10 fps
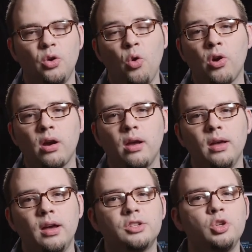or
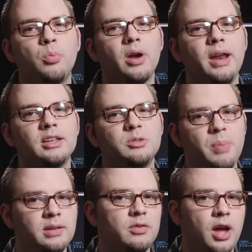a super
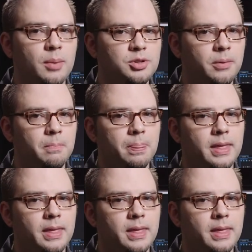inexpensive option